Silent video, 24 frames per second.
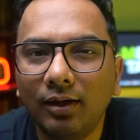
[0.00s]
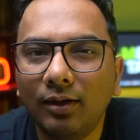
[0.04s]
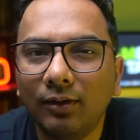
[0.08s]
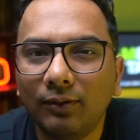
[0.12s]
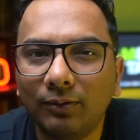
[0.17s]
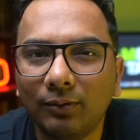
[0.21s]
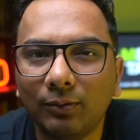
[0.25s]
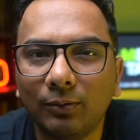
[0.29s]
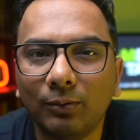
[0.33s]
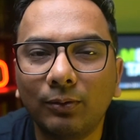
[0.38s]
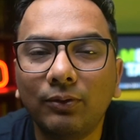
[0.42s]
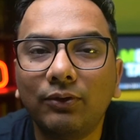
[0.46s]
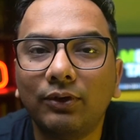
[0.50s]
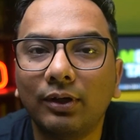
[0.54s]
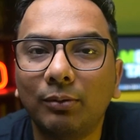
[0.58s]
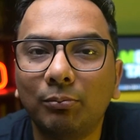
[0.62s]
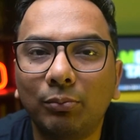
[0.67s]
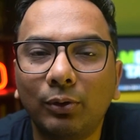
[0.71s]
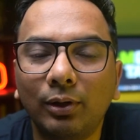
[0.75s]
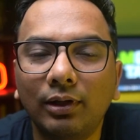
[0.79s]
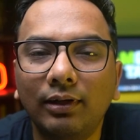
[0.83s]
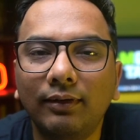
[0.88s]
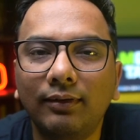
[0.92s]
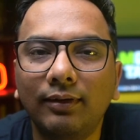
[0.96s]
So, some
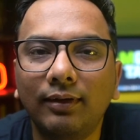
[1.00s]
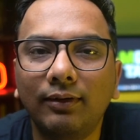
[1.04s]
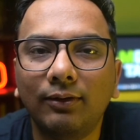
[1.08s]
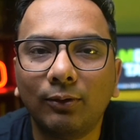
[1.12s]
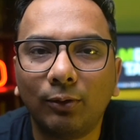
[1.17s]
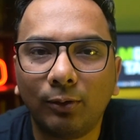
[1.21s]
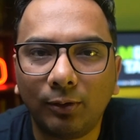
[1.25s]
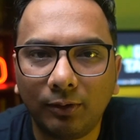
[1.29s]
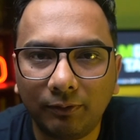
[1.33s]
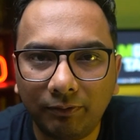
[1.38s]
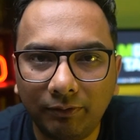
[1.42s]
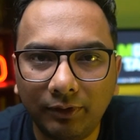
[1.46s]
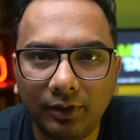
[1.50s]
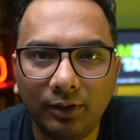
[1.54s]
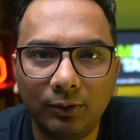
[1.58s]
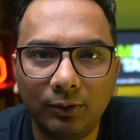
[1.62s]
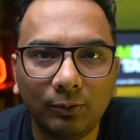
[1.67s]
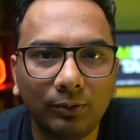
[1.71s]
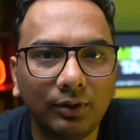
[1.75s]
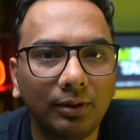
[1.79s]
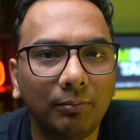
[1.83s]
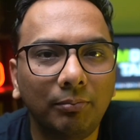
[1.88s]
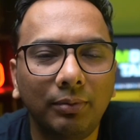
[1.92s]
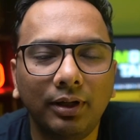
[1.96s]
policies offer
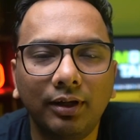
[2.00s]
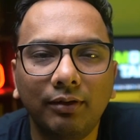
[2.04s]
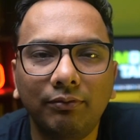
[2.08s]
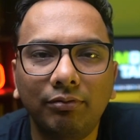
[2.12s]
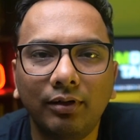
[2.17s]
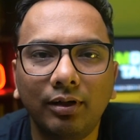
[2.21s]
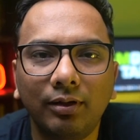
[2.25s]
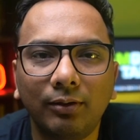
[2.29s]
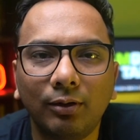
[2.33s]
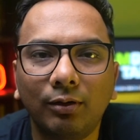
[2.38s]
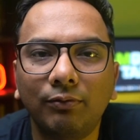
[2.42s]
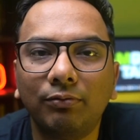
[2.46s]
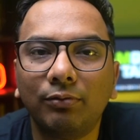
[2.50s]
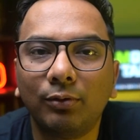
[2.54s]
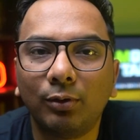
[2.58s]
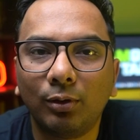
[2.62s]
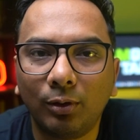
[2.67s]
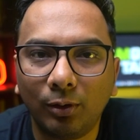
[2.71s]
you the benefit of